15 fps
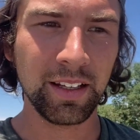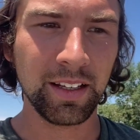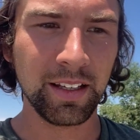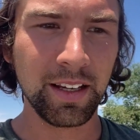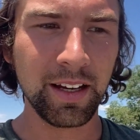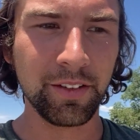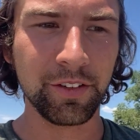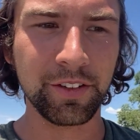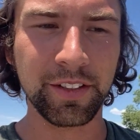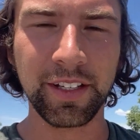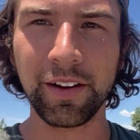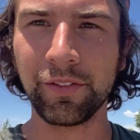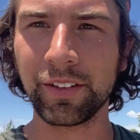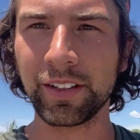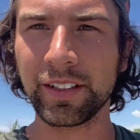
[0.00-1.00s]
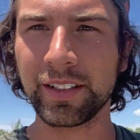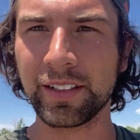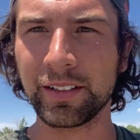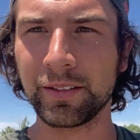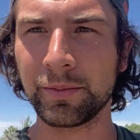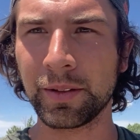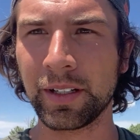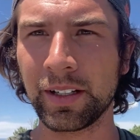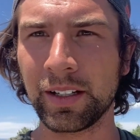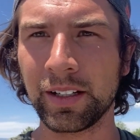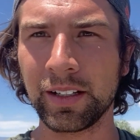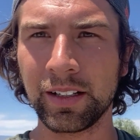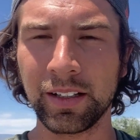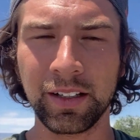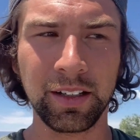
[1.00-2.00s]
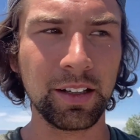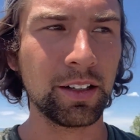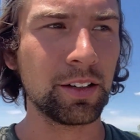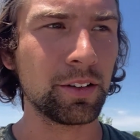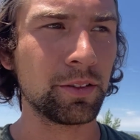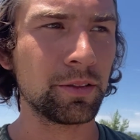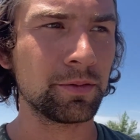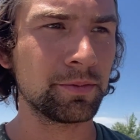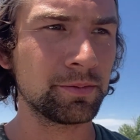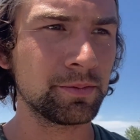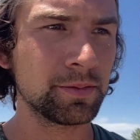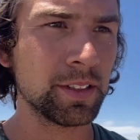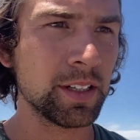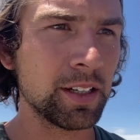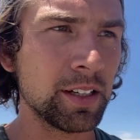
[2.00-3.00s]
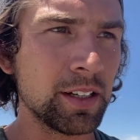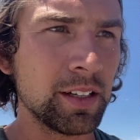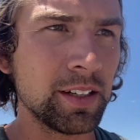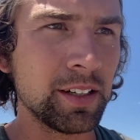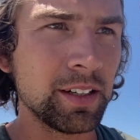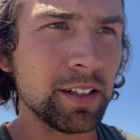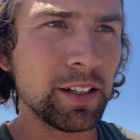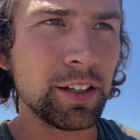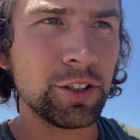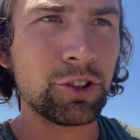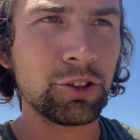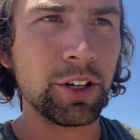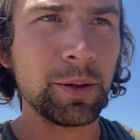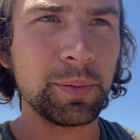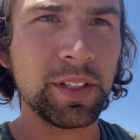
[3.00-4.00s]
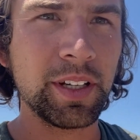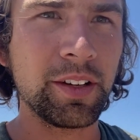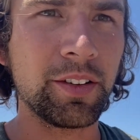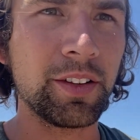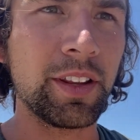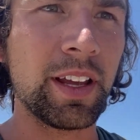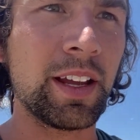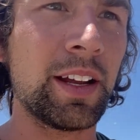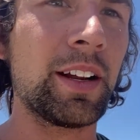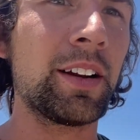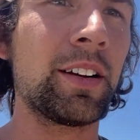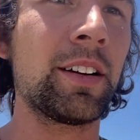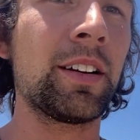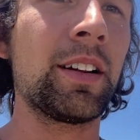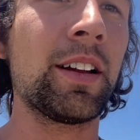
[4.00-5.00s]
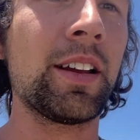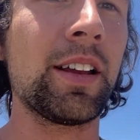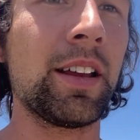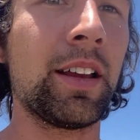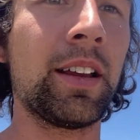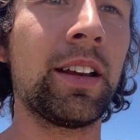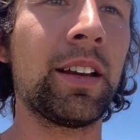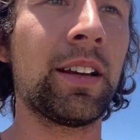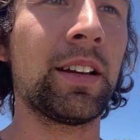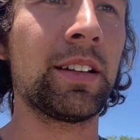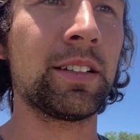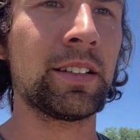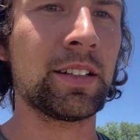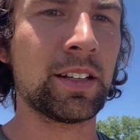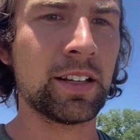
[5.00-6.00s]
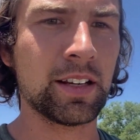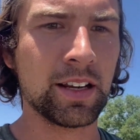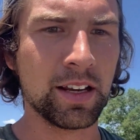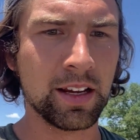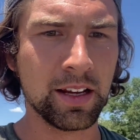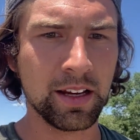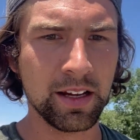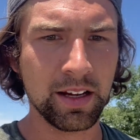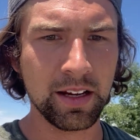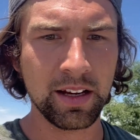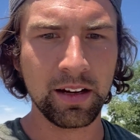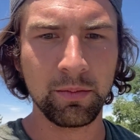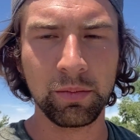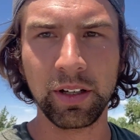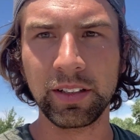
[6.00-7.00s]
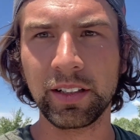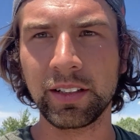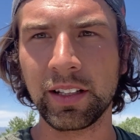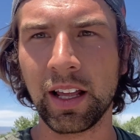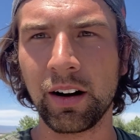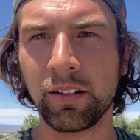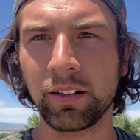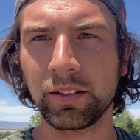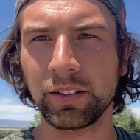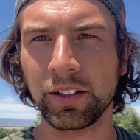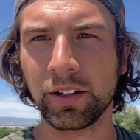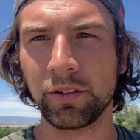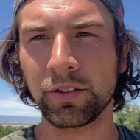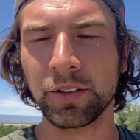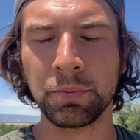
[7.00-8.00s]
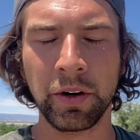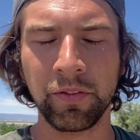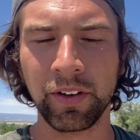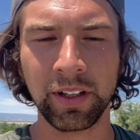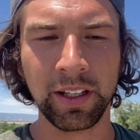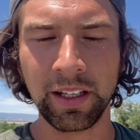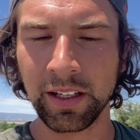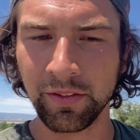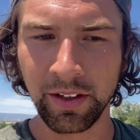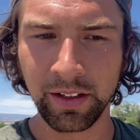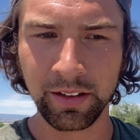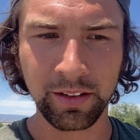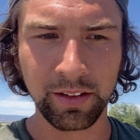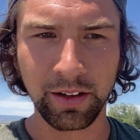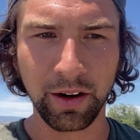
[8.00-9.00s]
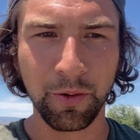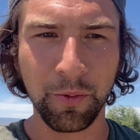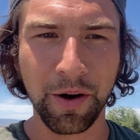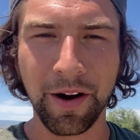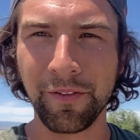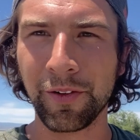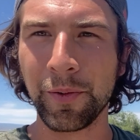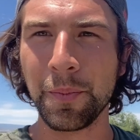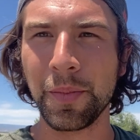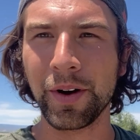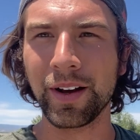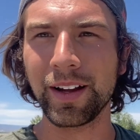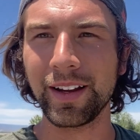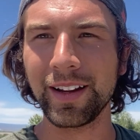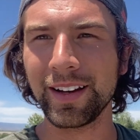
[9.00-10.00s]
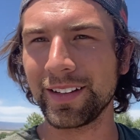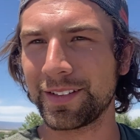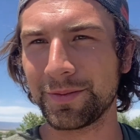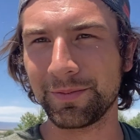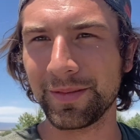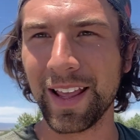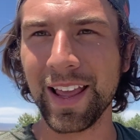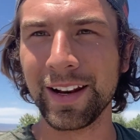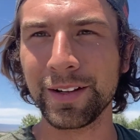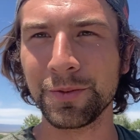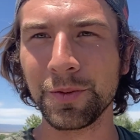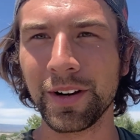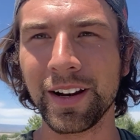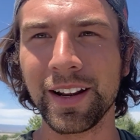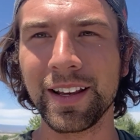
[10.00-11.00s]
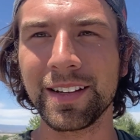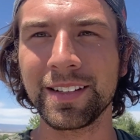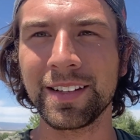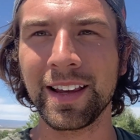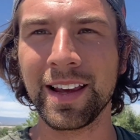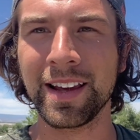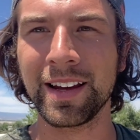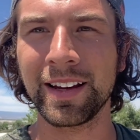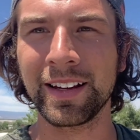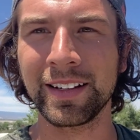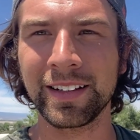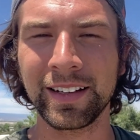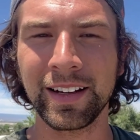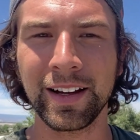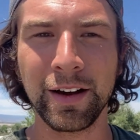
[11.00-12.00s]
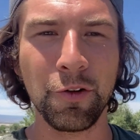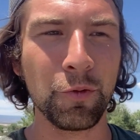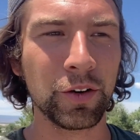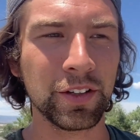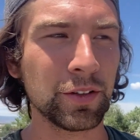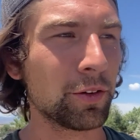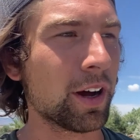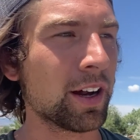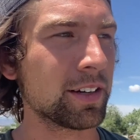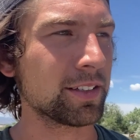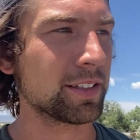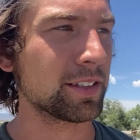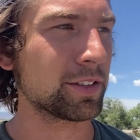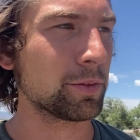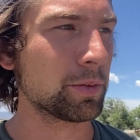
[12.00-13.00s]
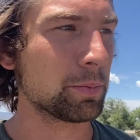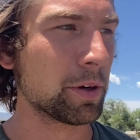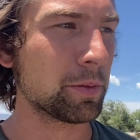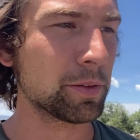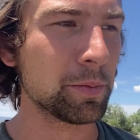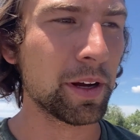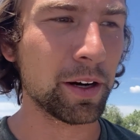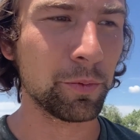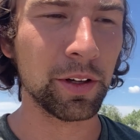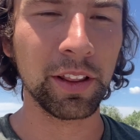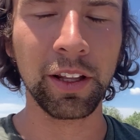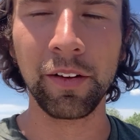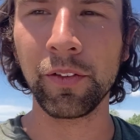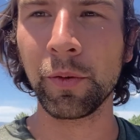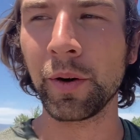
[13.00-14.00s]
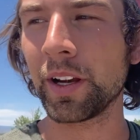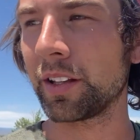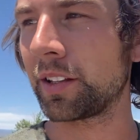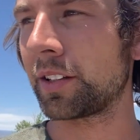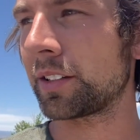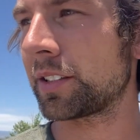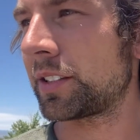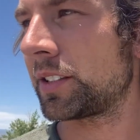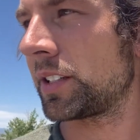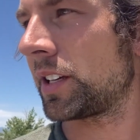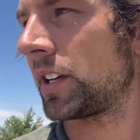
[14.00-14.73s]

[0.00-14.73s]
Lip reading: yeah, there's definitely some, you know, drips here and there, and places that aren't, you know, just perfectly even or whatever, but it is what it is, and we're still honestly super pumped about it. We love the way it looks,